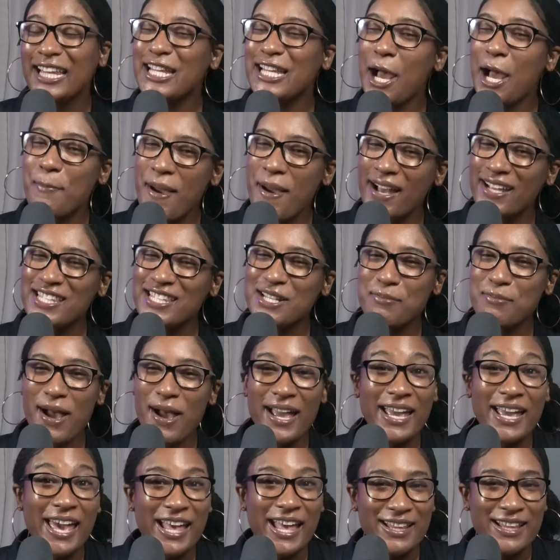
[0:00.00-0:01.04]
Now back to
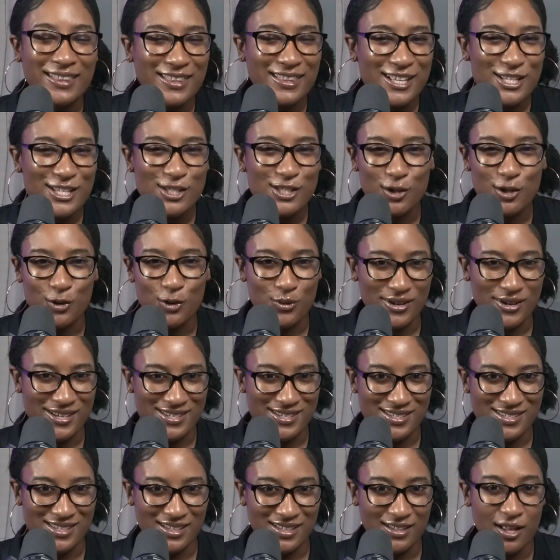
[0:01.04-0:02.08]
my initial
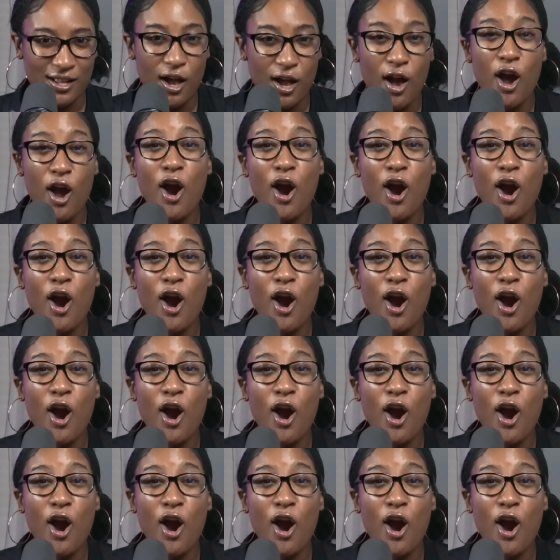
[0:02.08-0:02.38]
question.